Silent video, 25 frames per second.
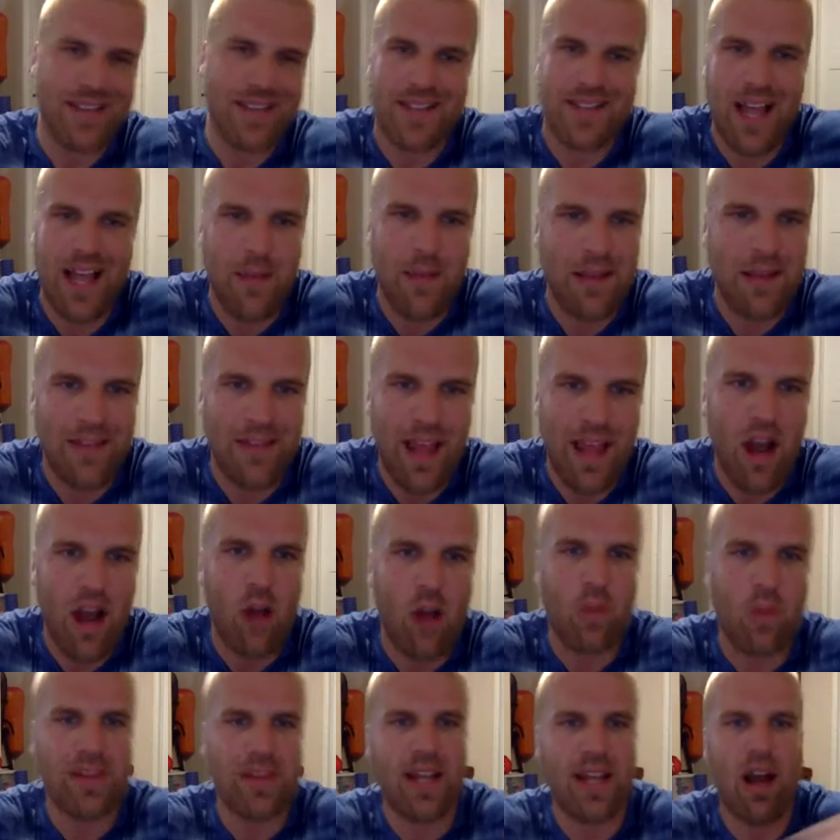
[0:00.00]
I mean, they are
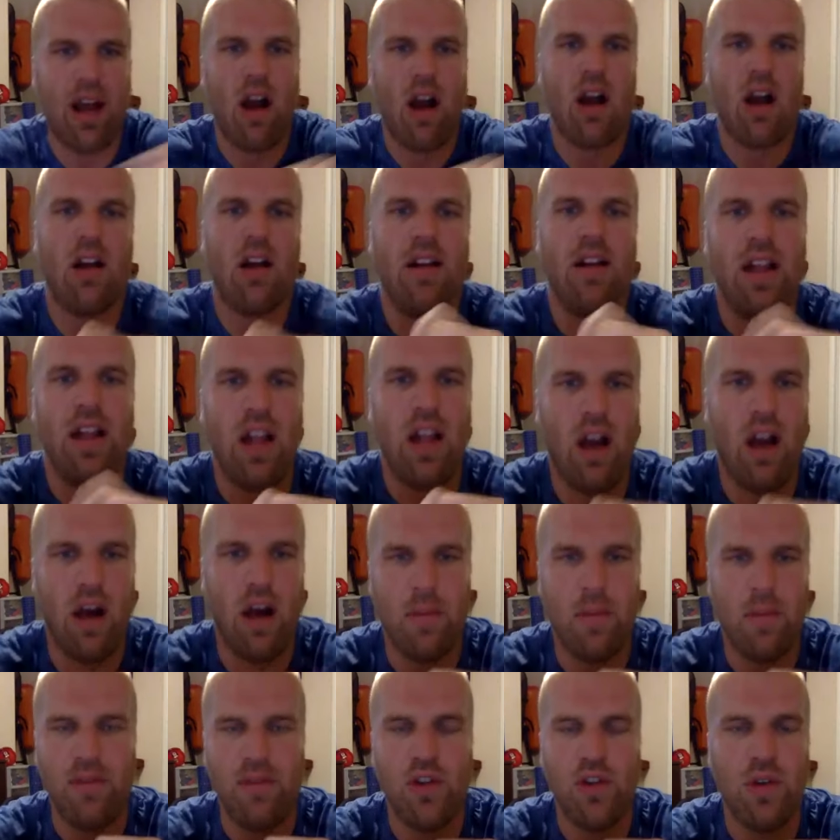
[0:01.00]
what they are.
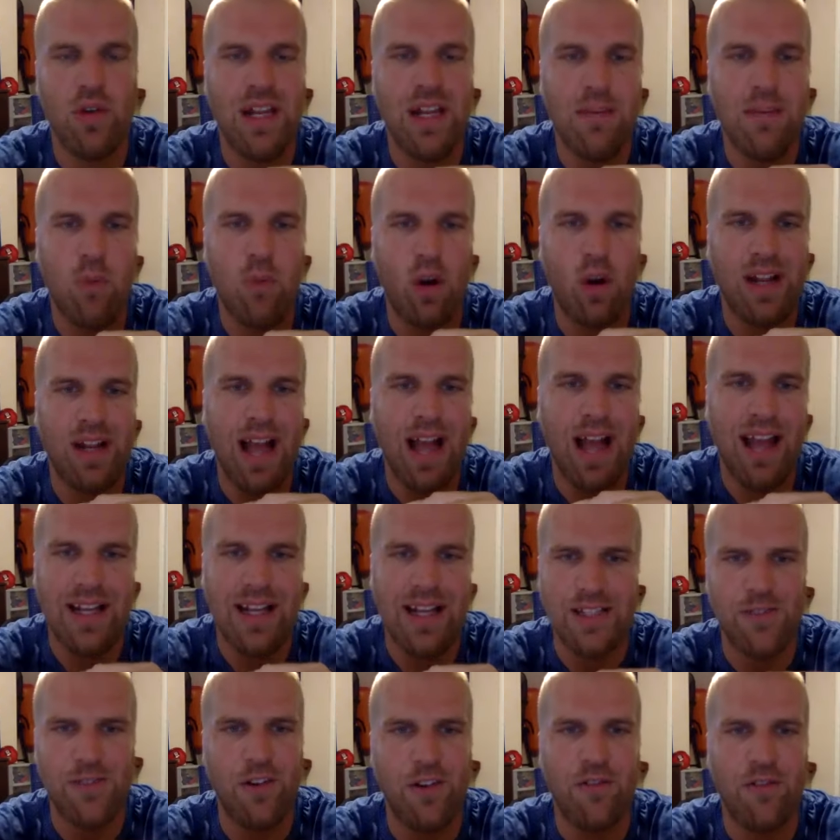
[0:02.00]
If you need more
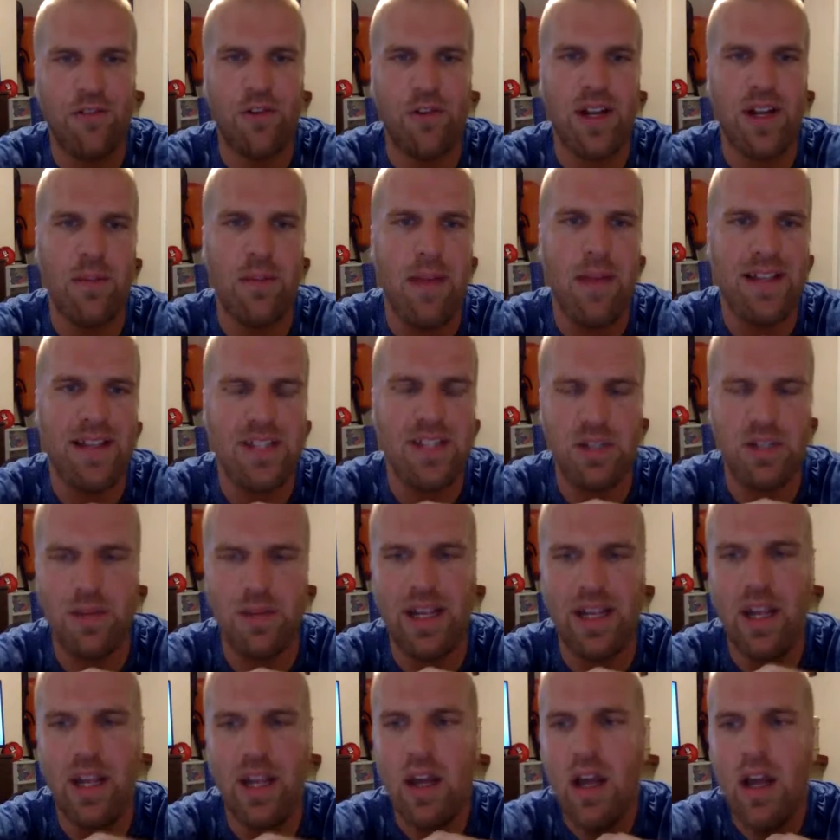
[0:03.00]
guidance, feel free to message
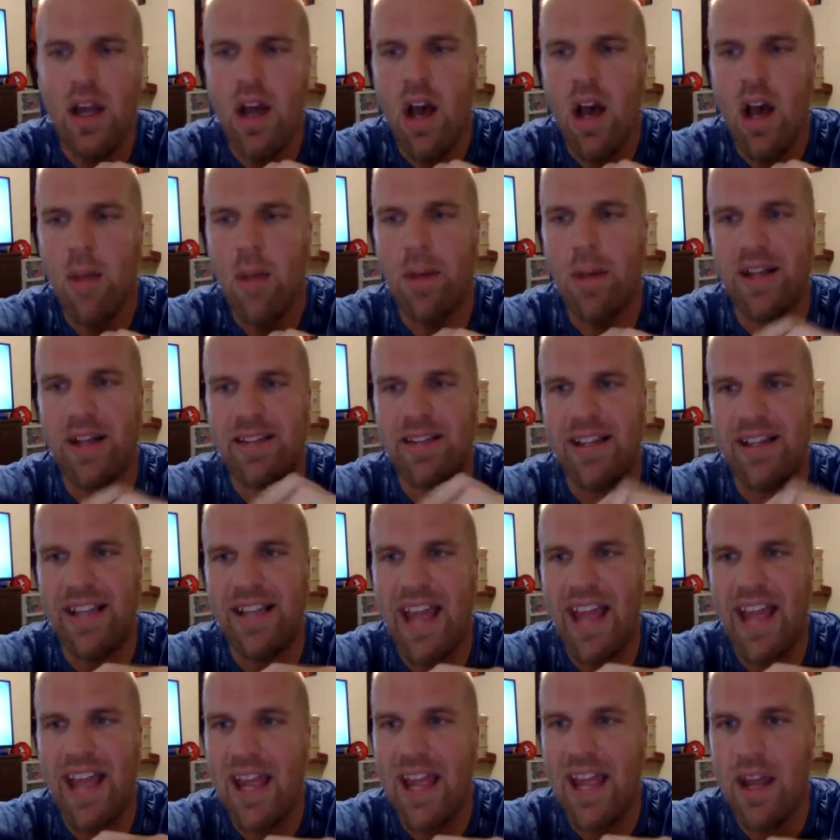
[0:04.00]
me. But
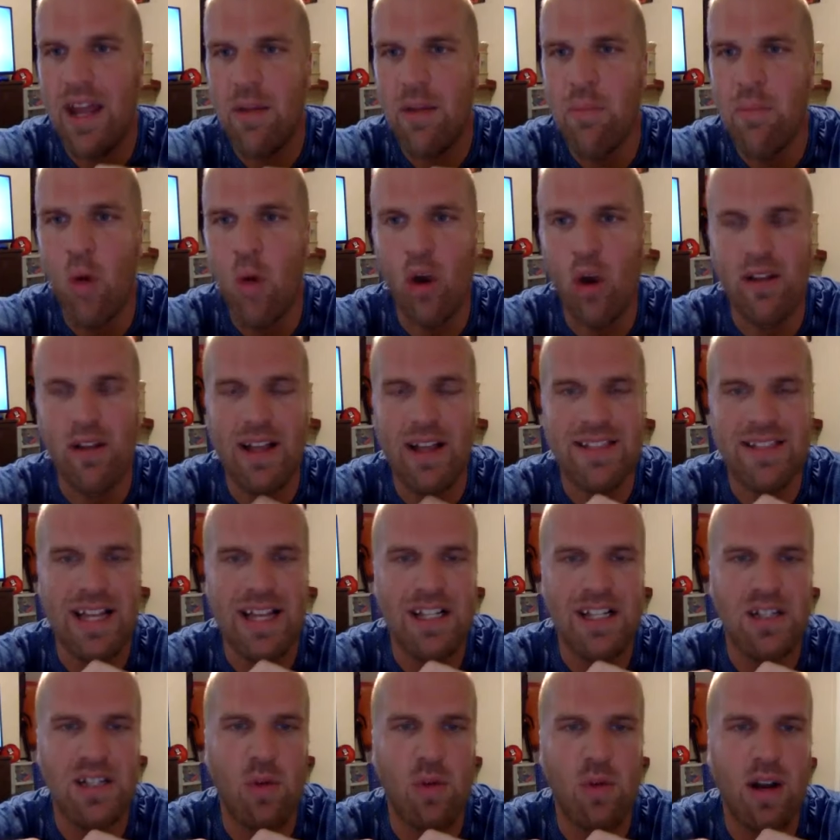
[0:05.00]
today, more or less, I
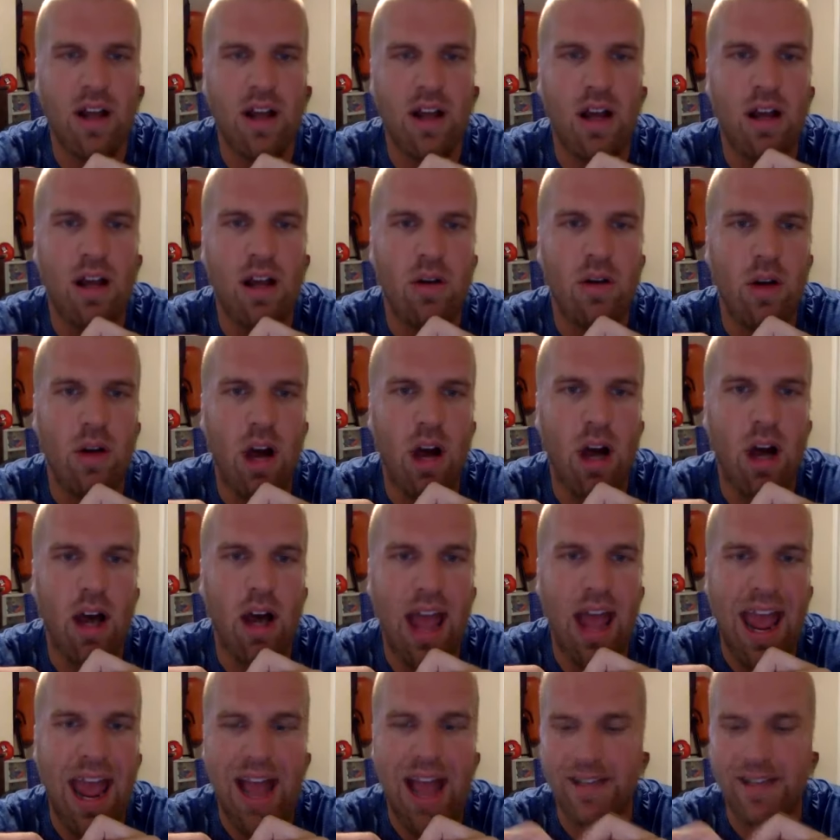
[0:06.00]
just want to
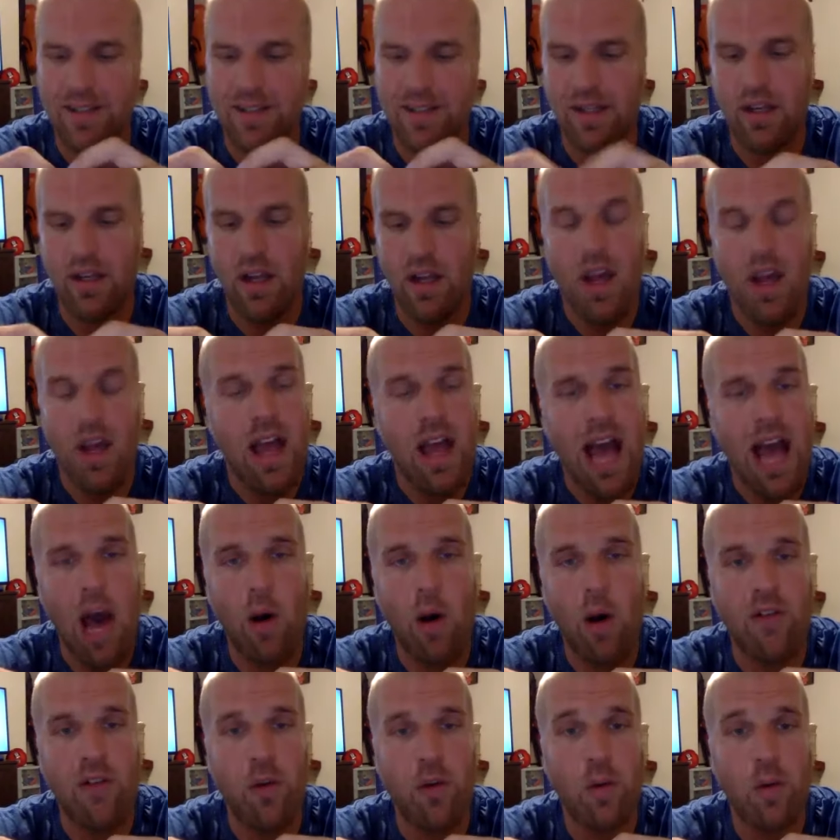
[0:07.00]
ask
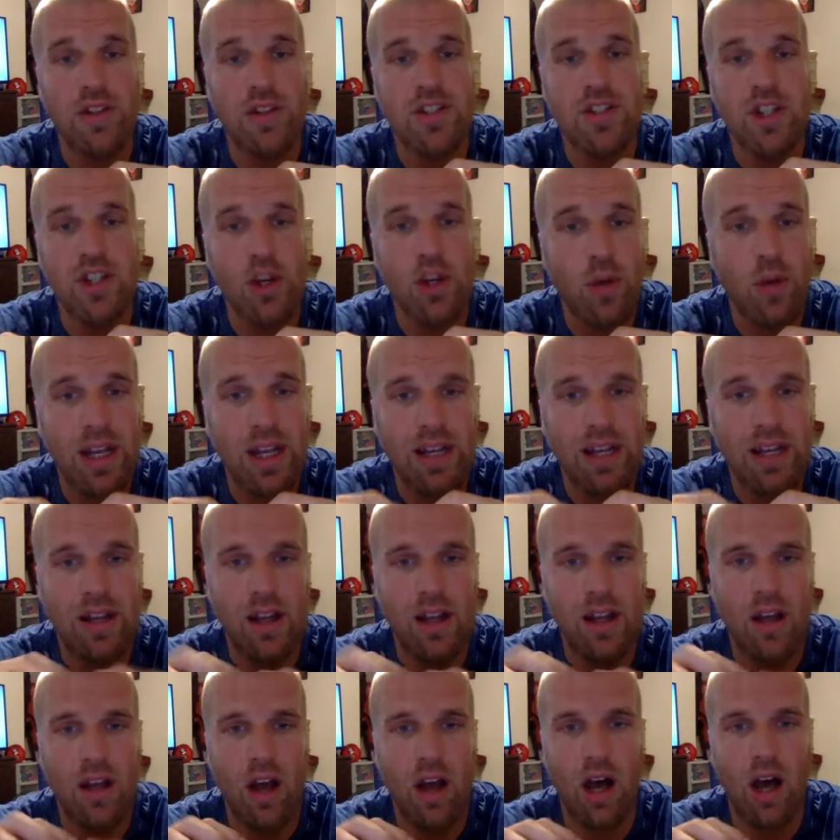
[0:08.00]
how everyone's doing.
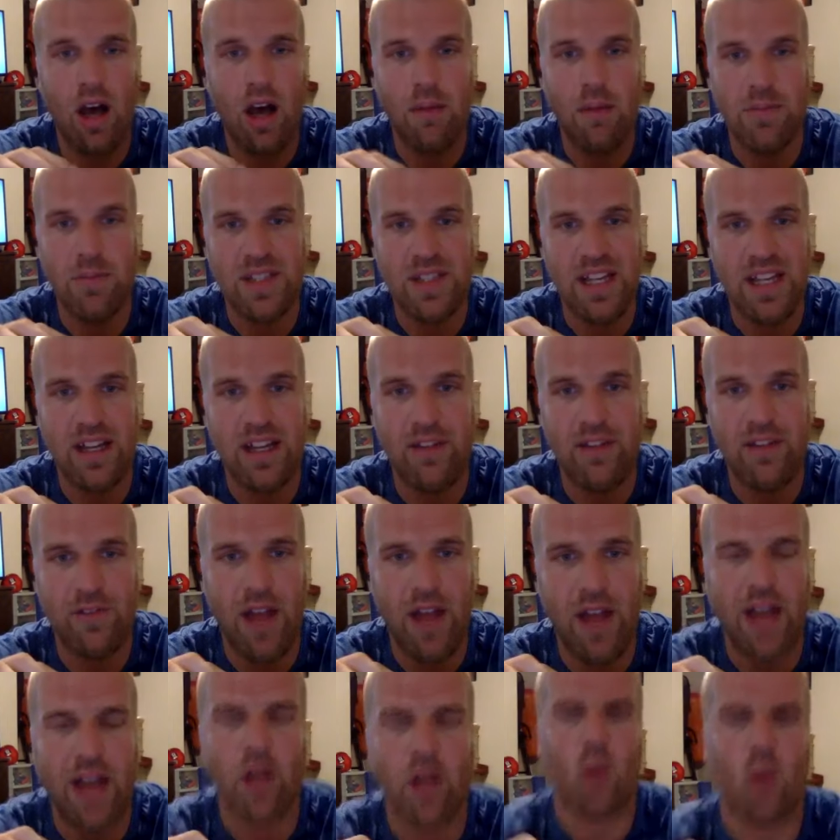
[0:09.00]
See if
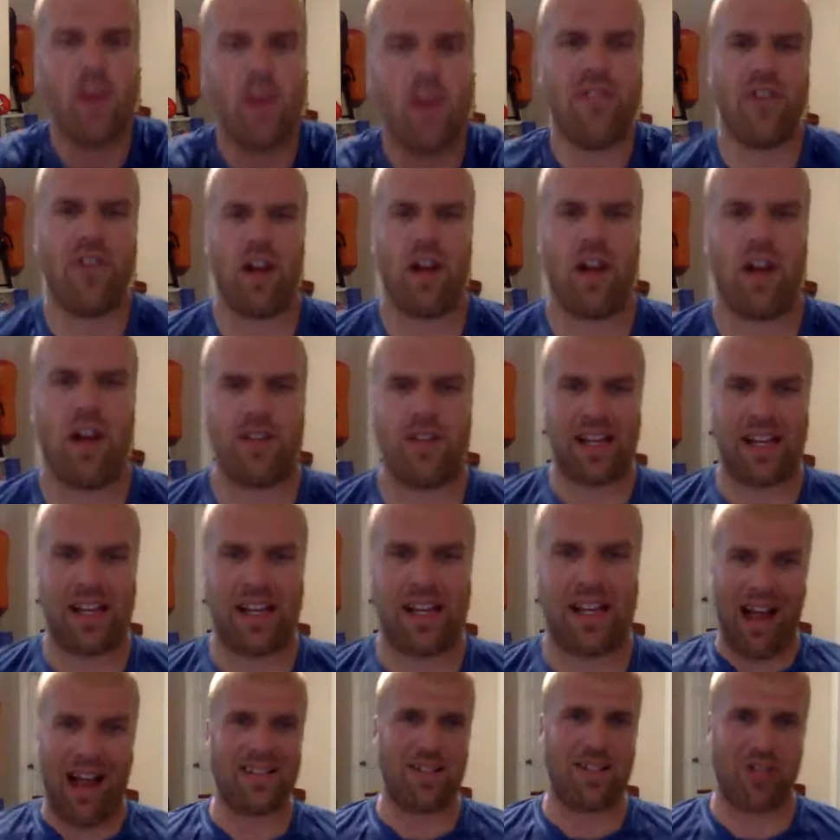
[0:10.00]
I know we've done the
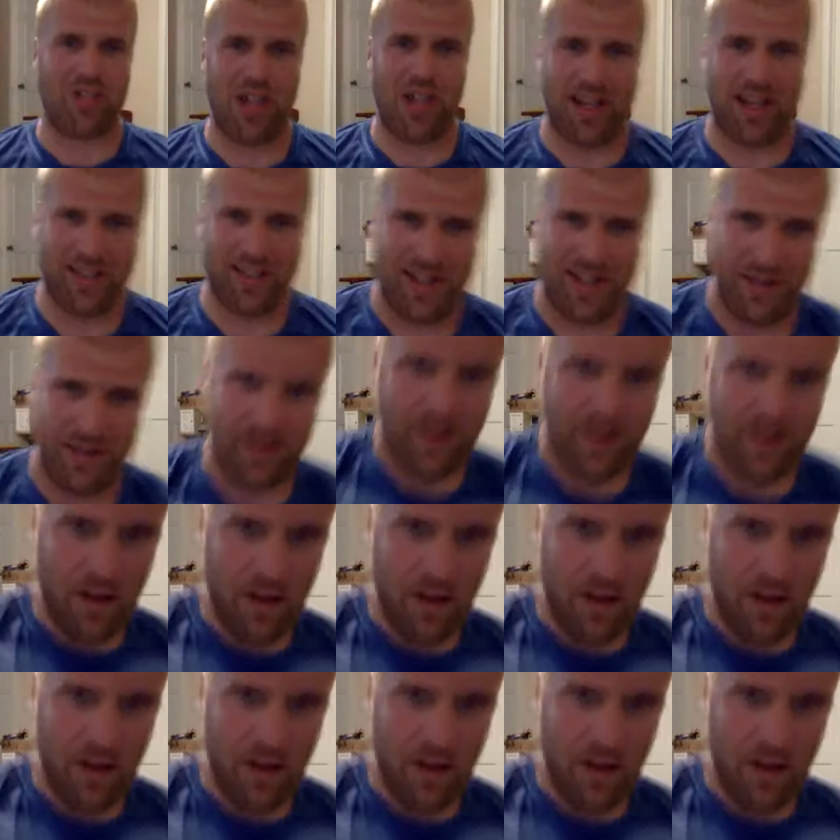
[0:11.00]
Kaizen checks-in